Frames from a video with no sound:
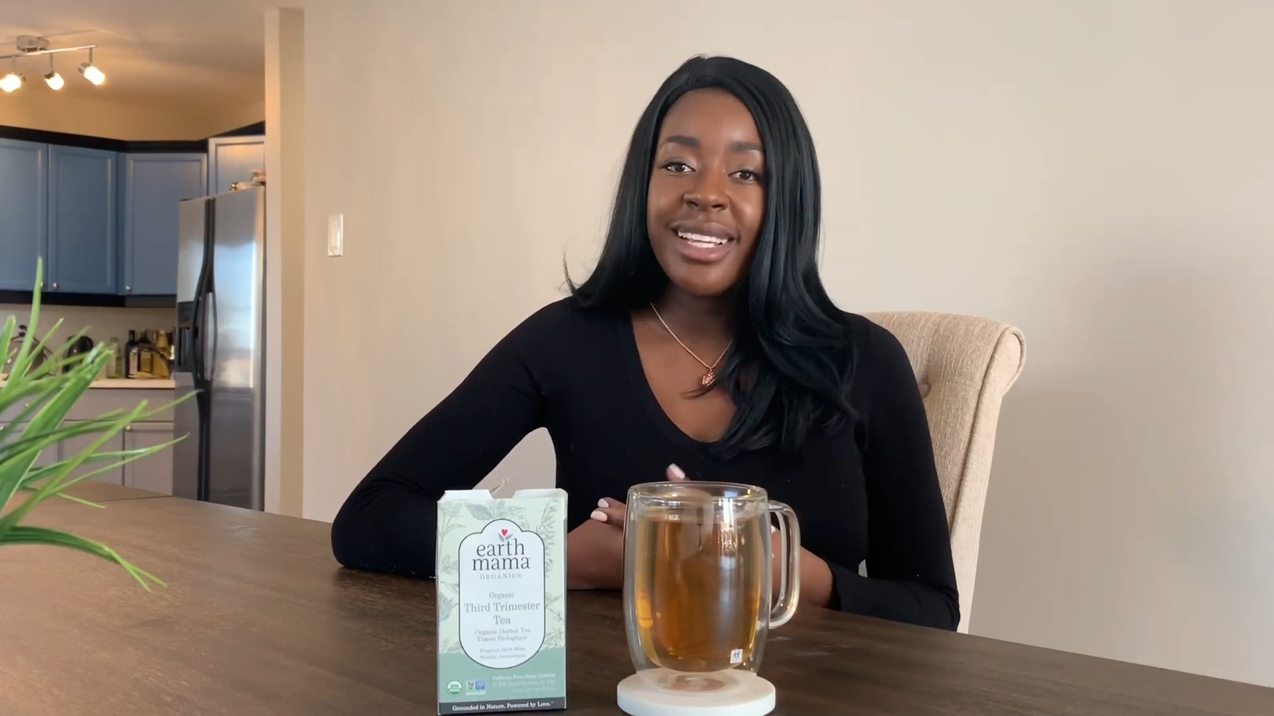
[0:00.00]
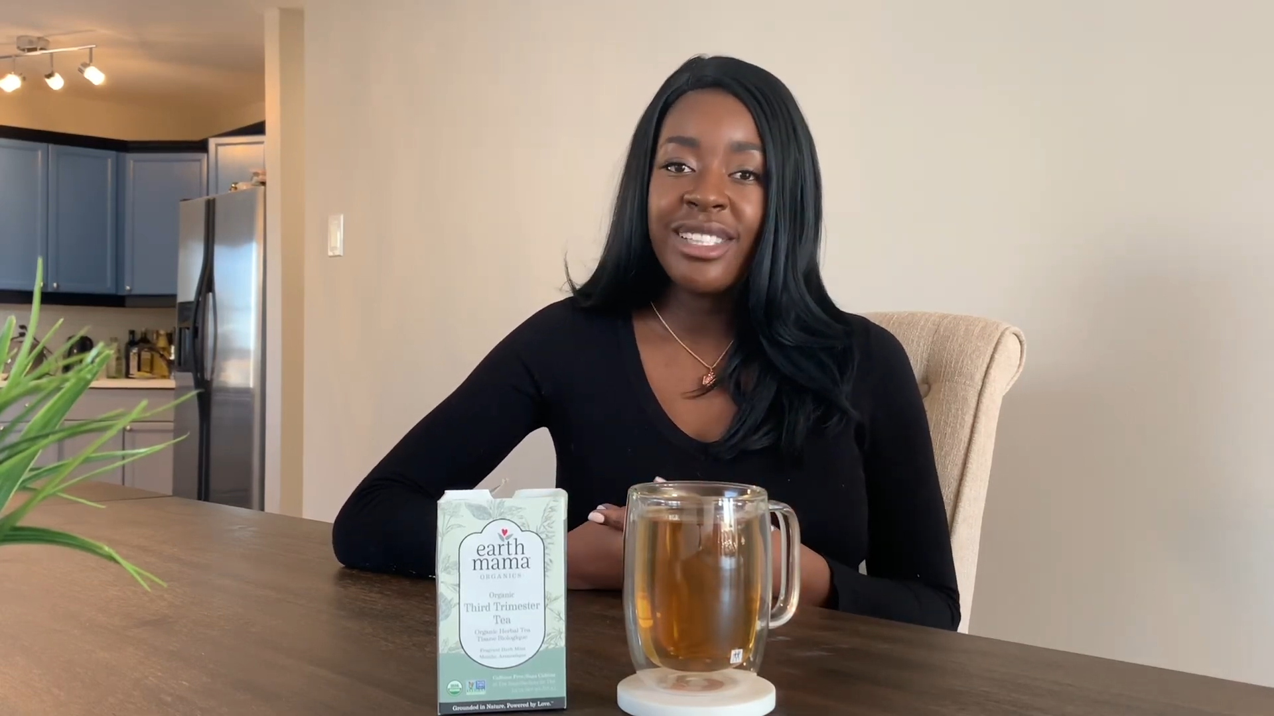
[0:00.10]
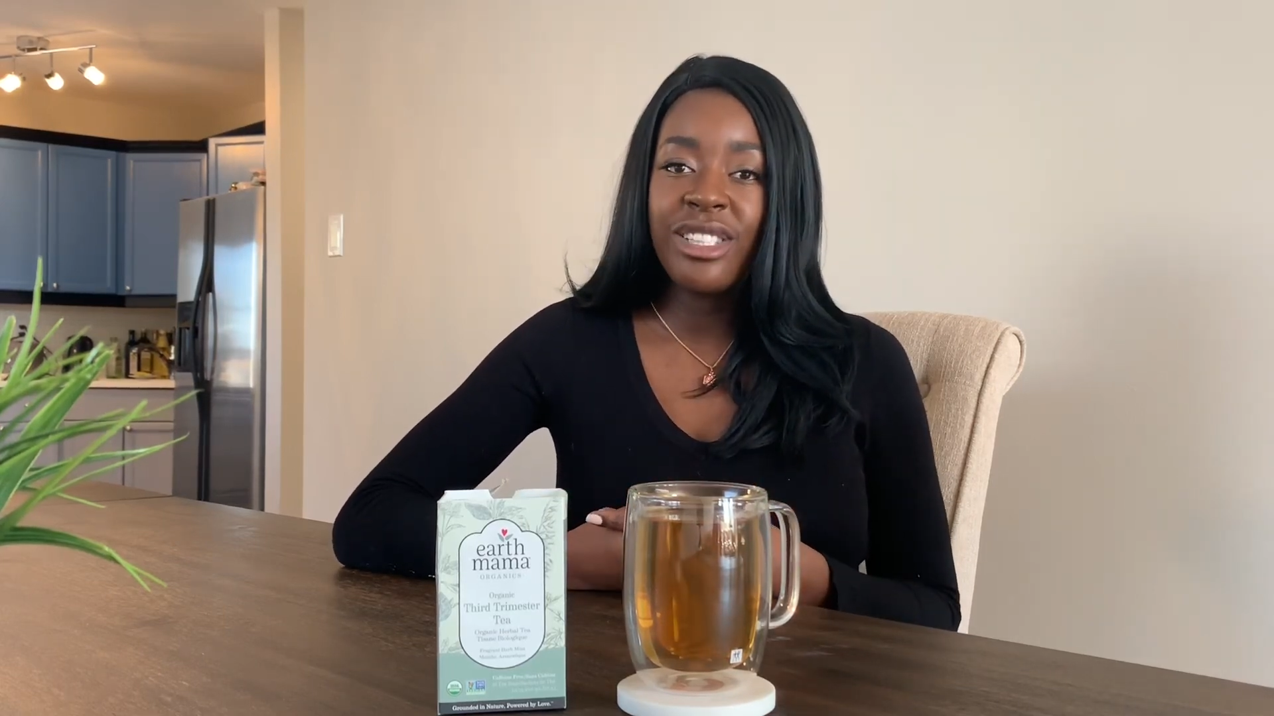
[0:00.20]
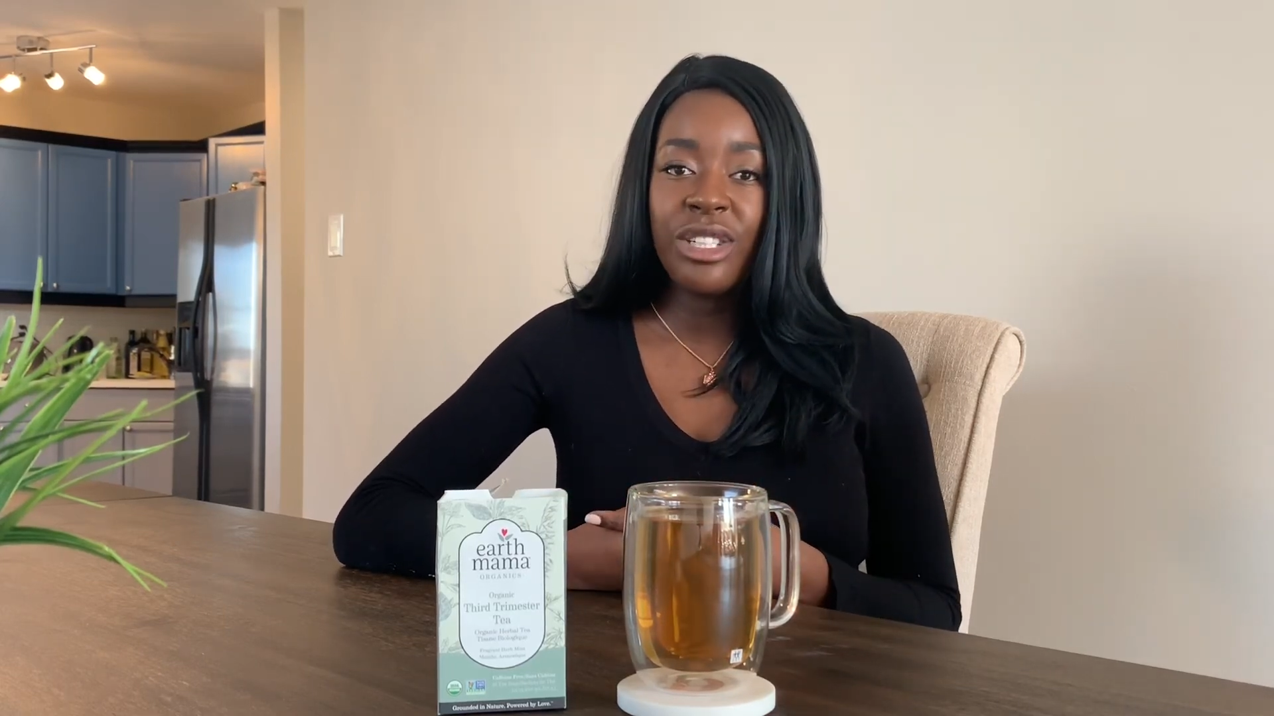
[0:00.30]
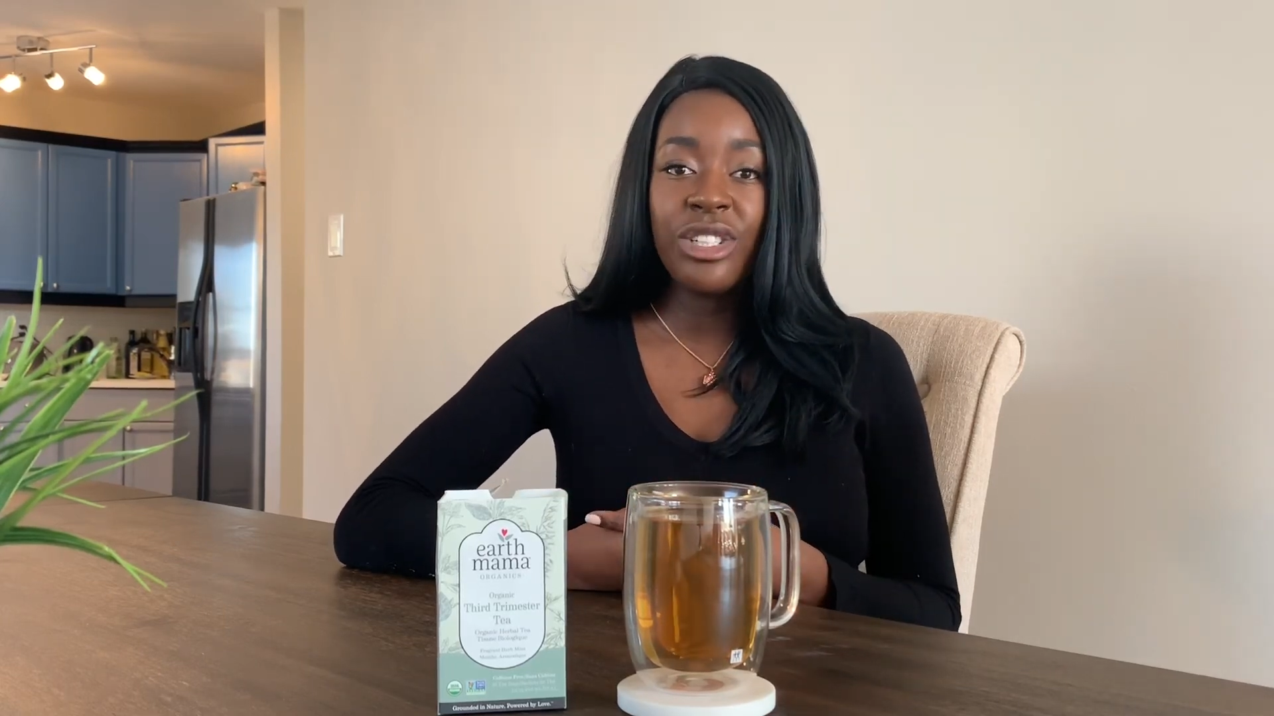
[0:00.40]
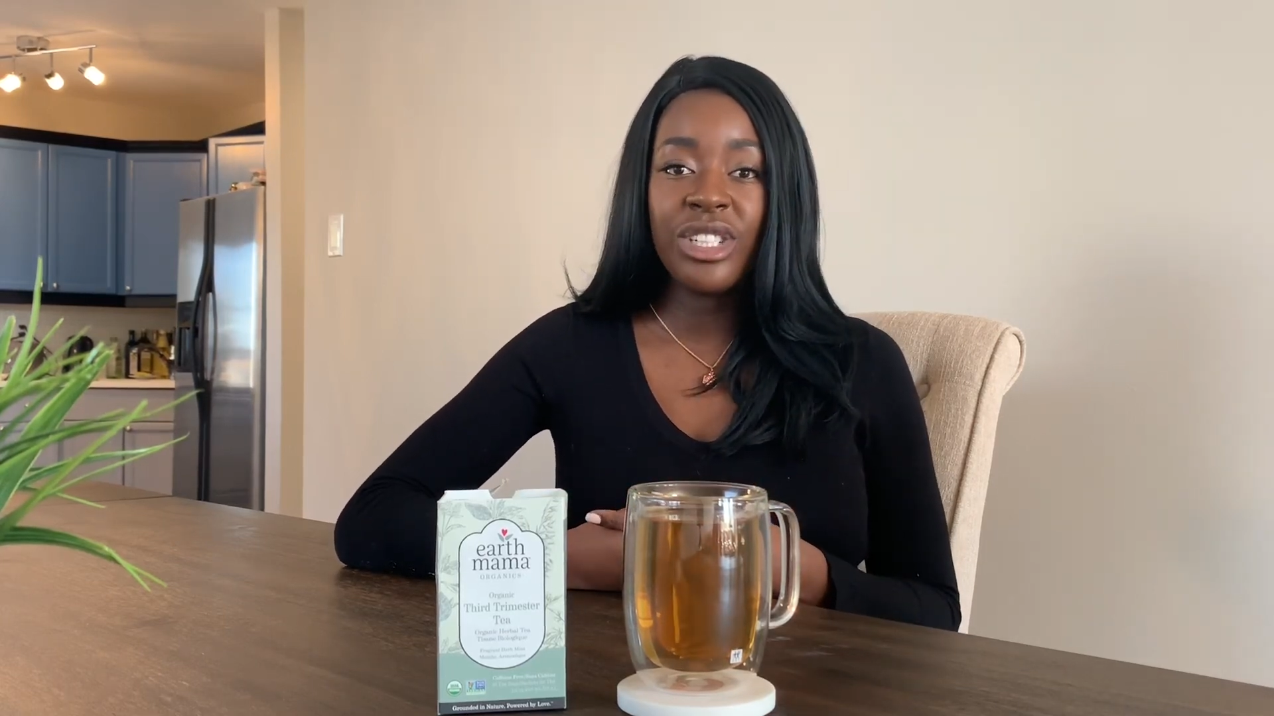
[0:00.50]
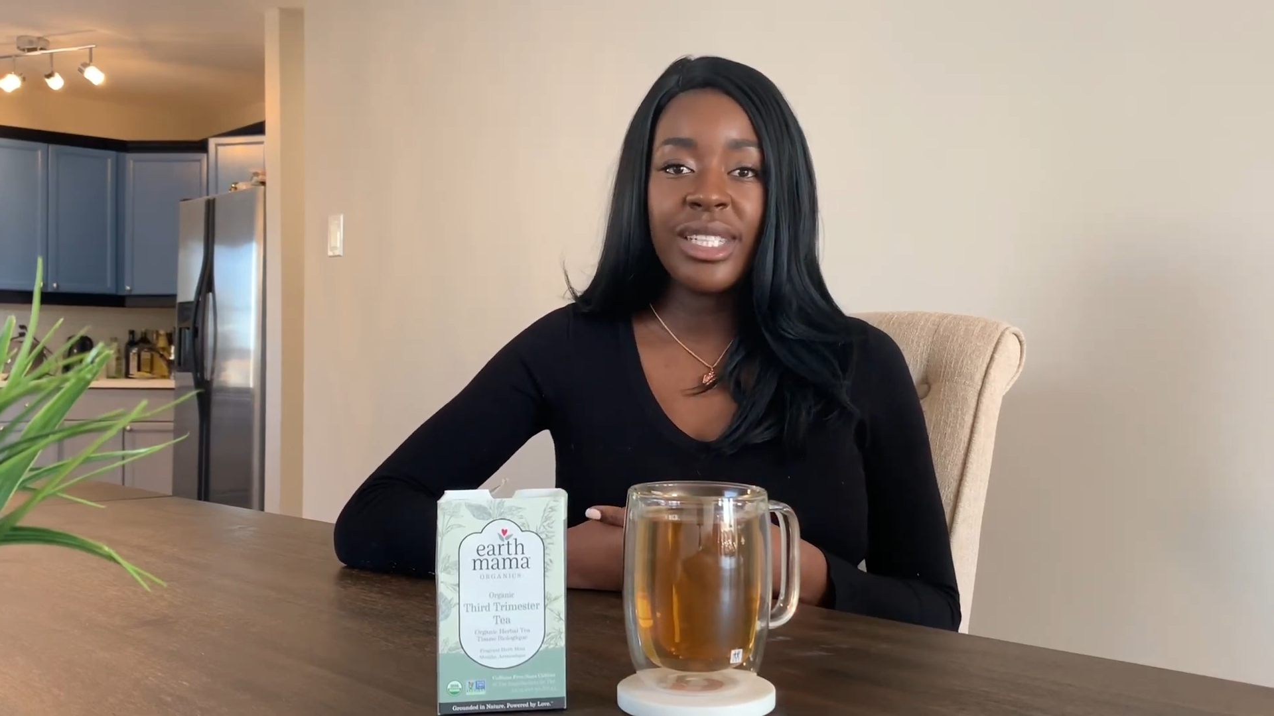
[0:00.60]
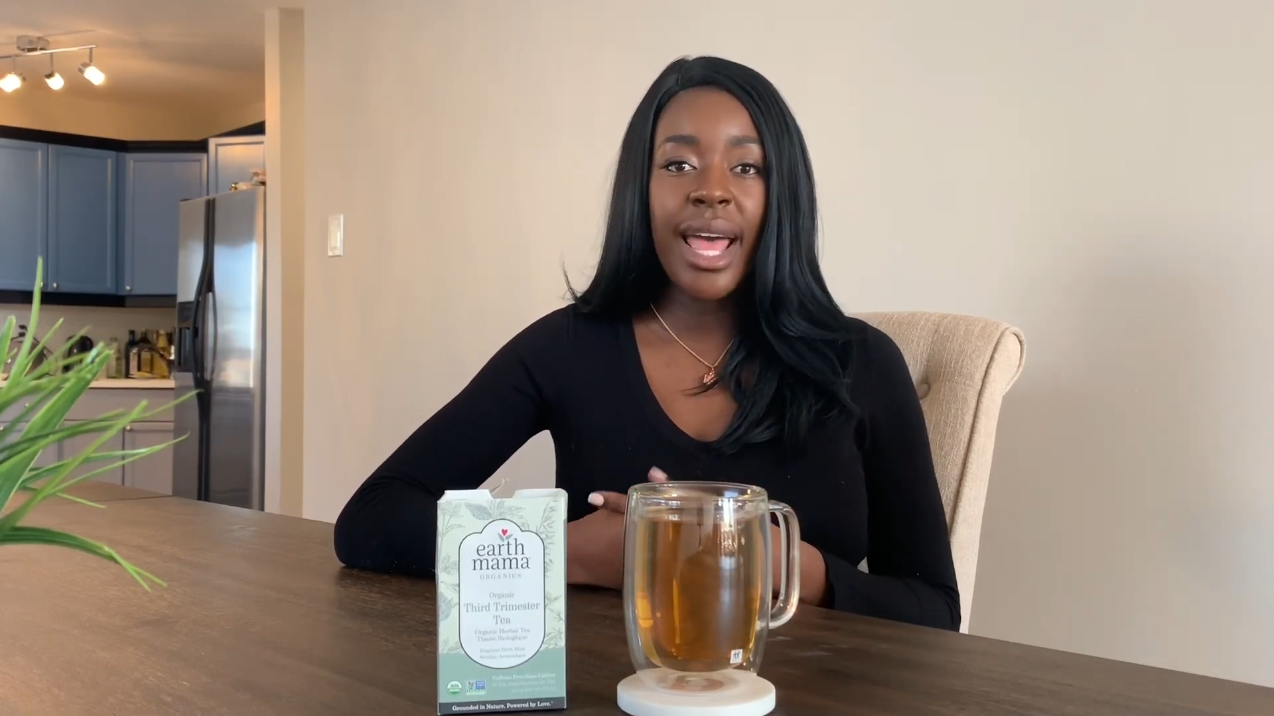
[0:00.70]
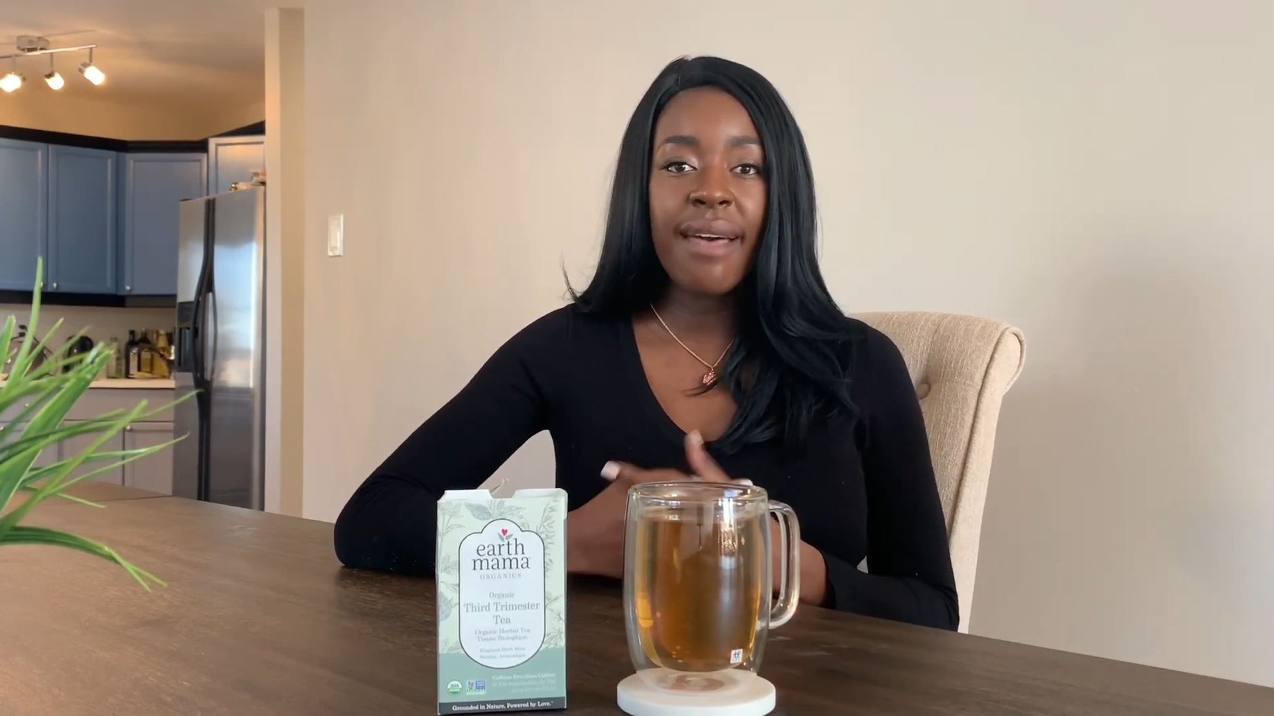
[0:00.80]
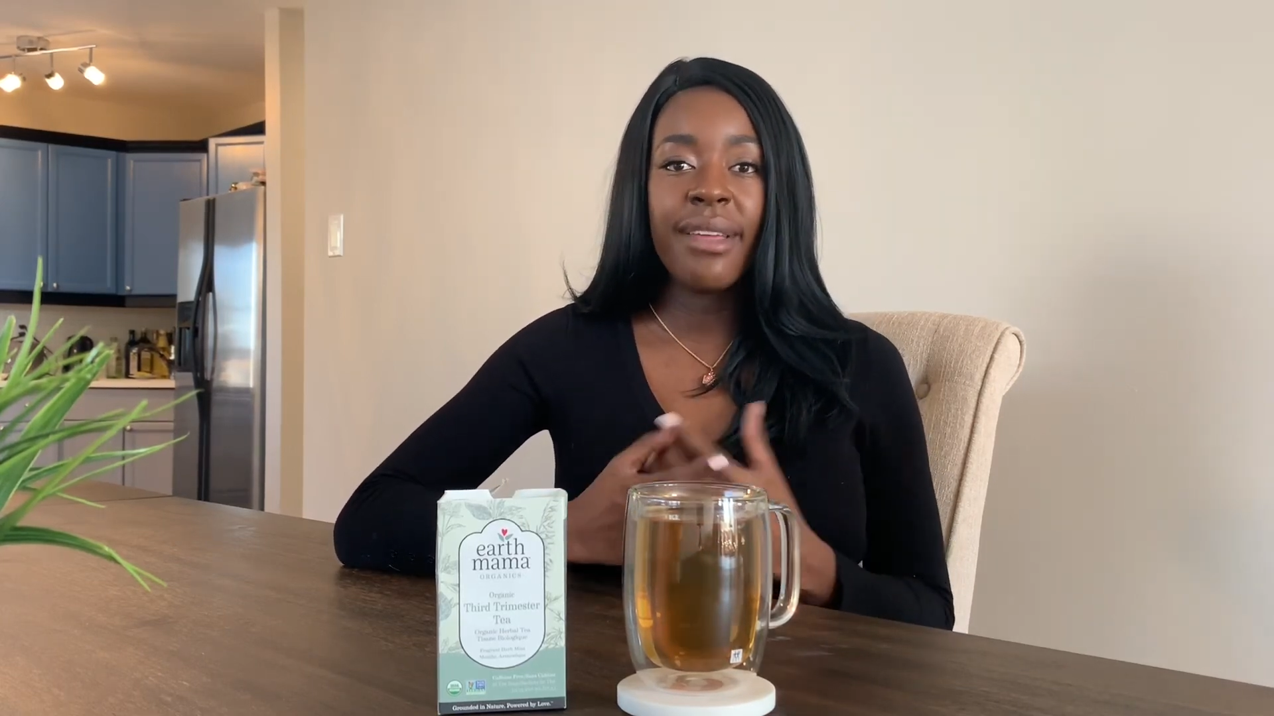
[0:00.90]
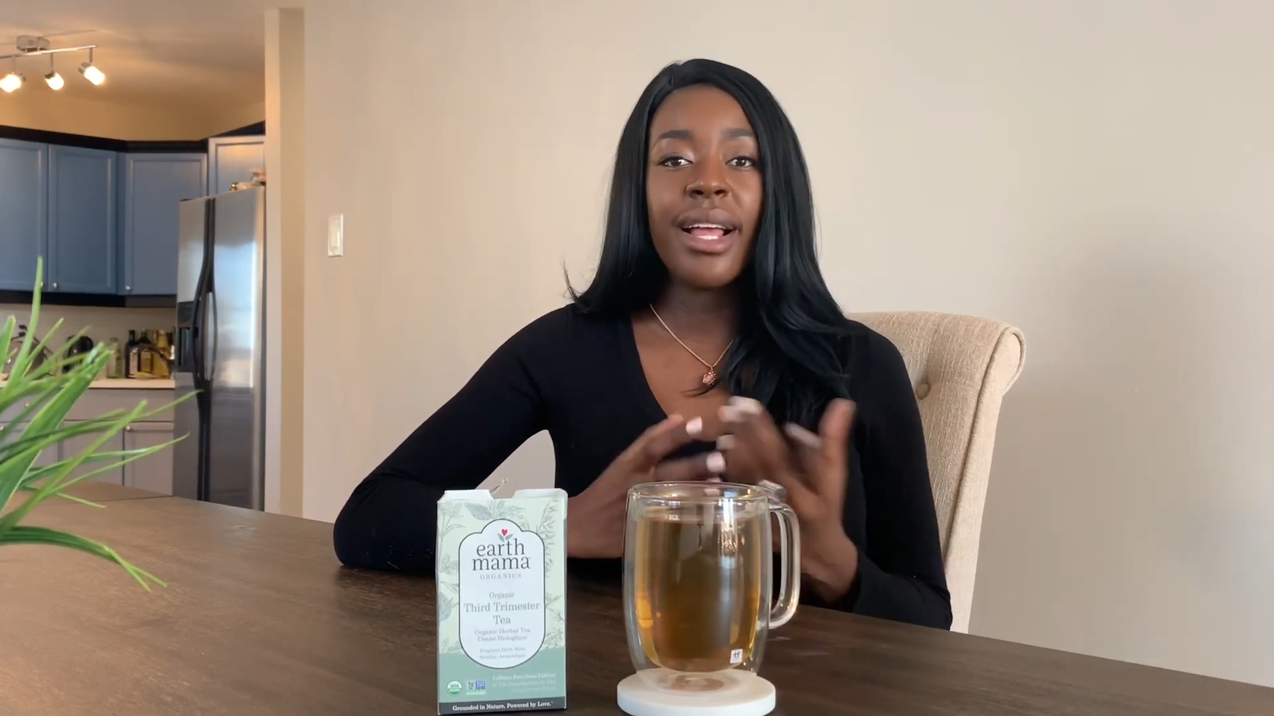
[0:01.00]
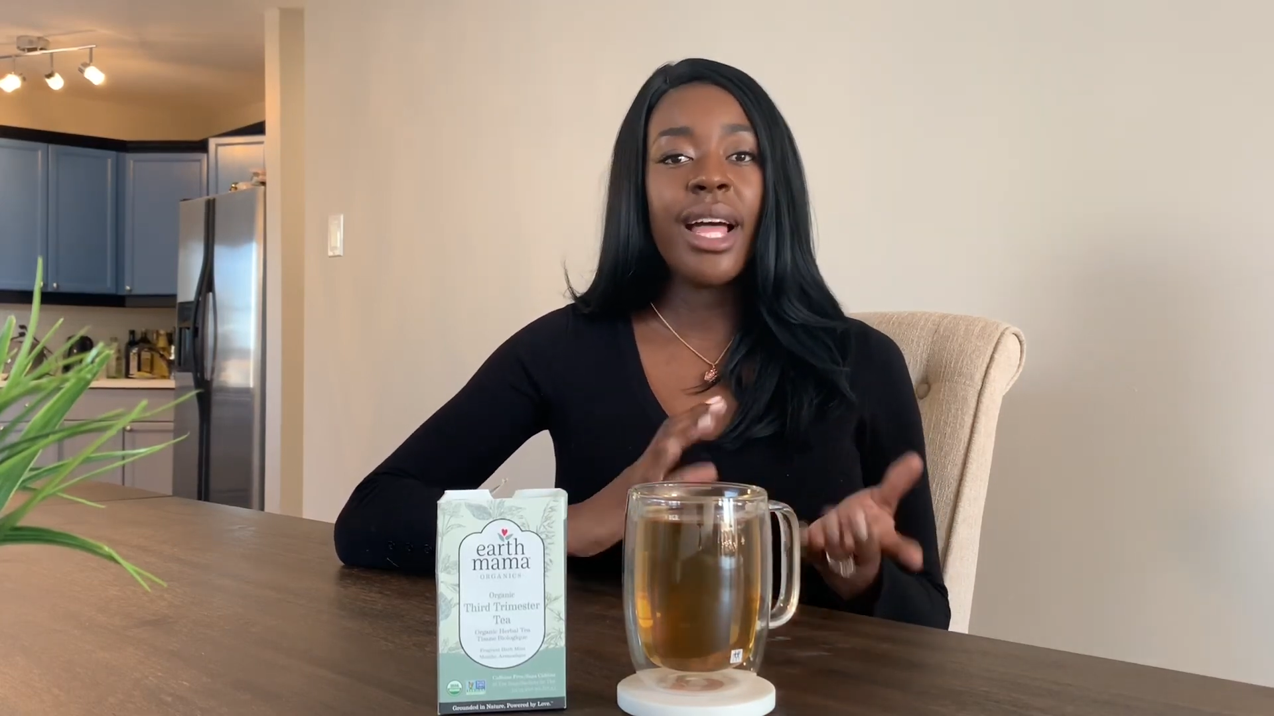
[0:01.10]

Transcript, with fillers: is to just have it